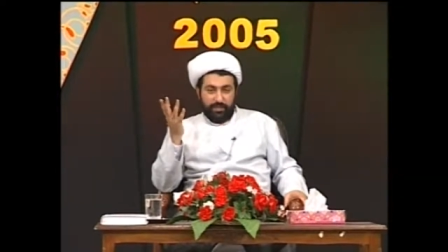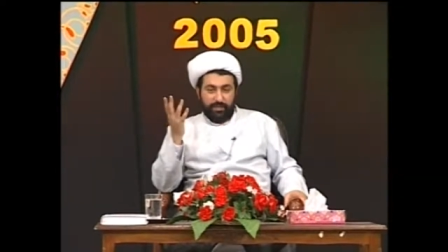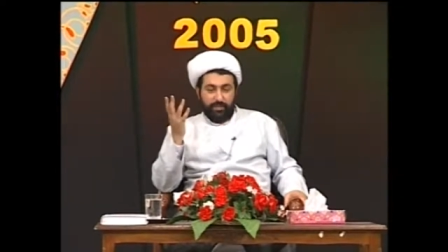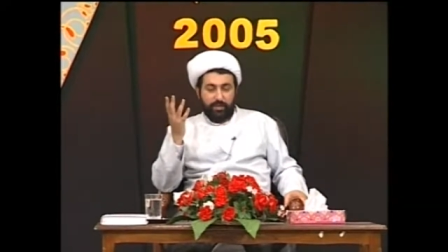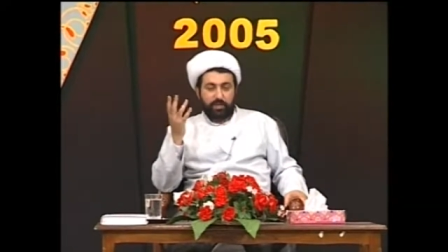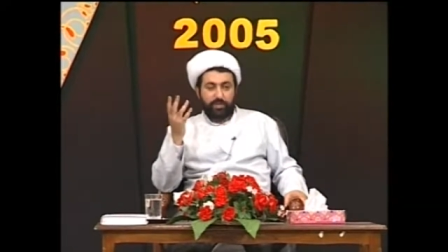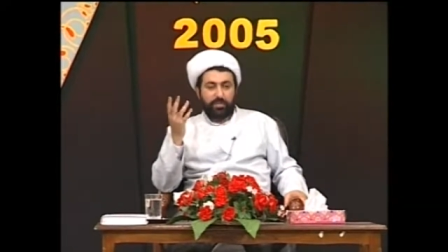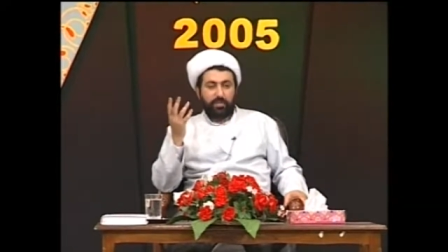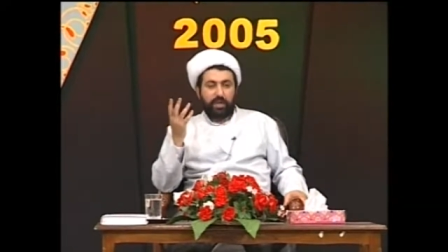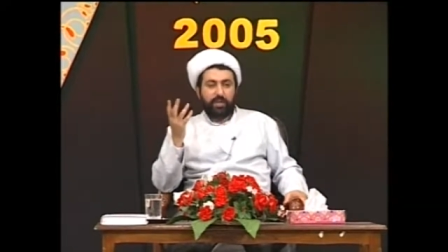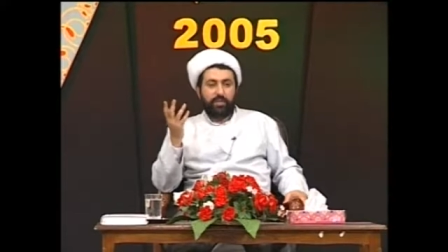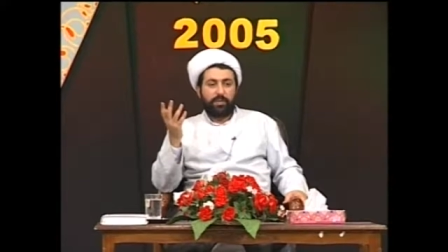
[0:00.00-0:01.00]
But
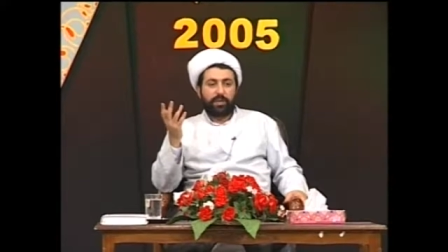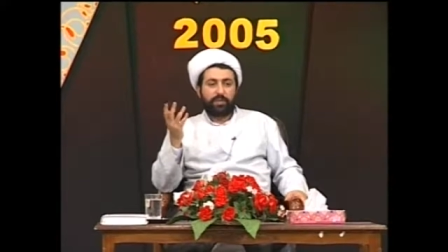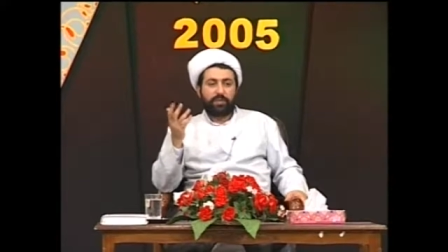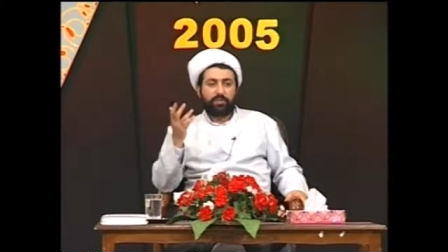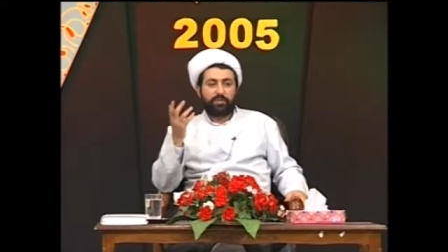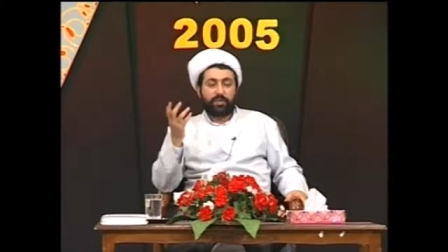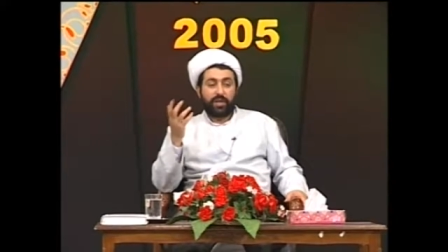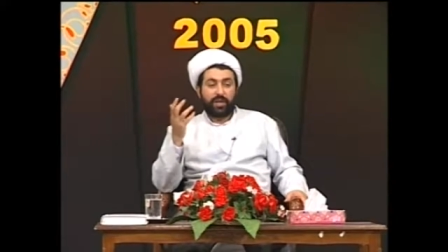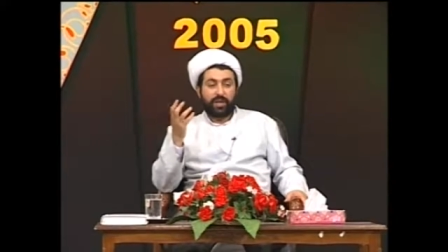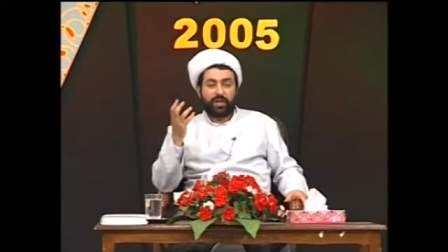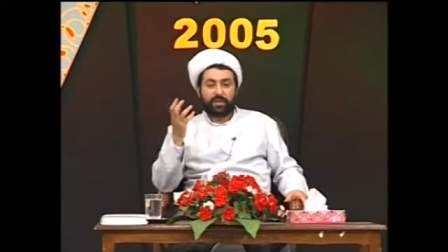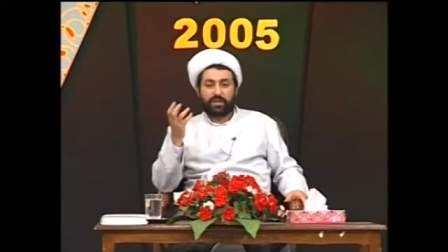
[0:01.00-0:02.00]
many people don't
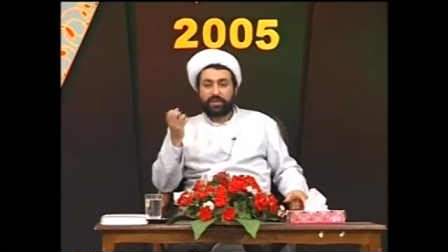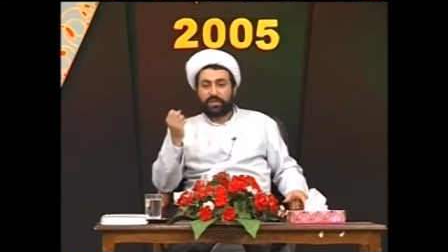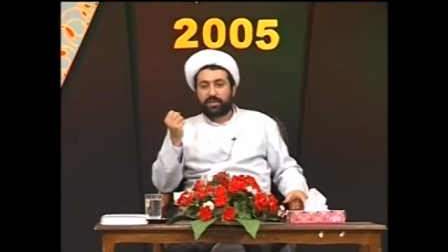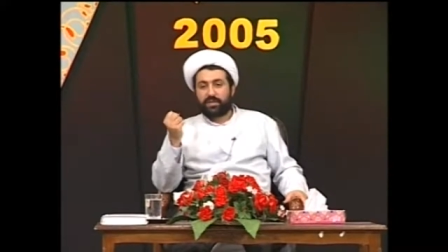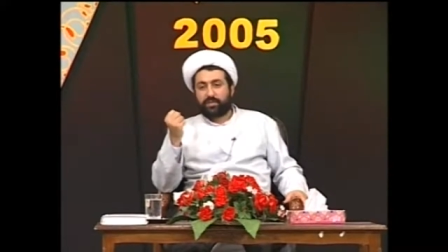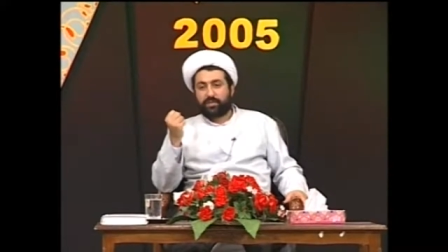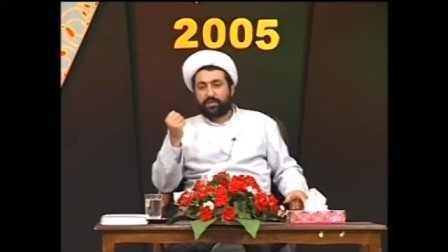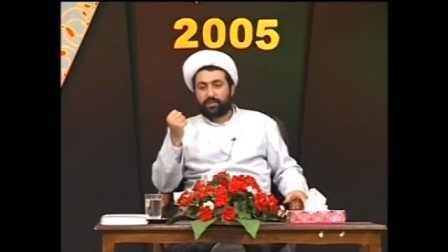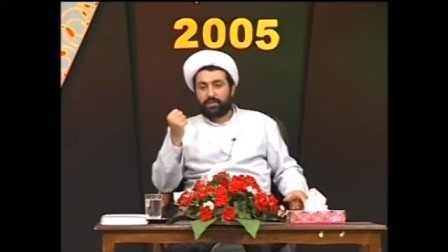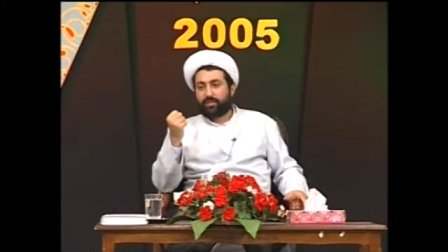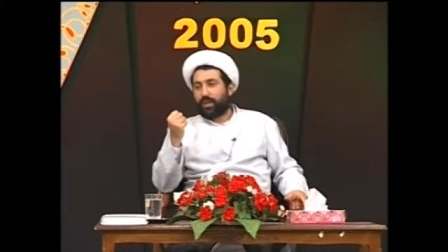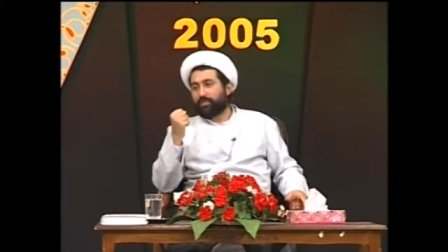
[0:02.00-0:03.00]
realize this
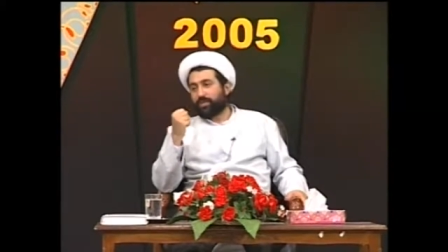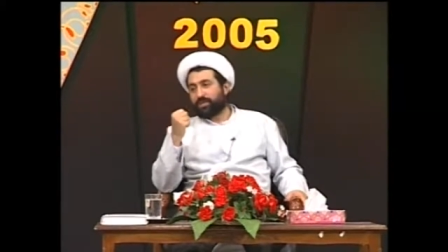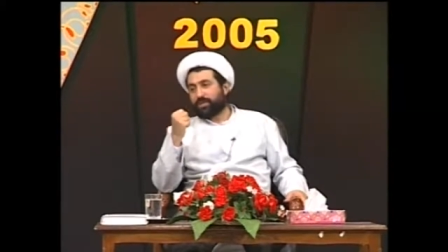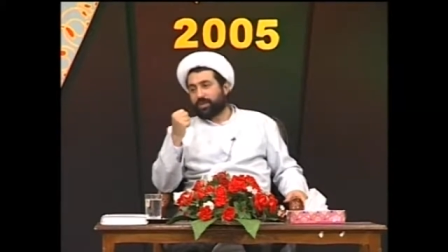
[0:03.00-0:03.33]
poverty.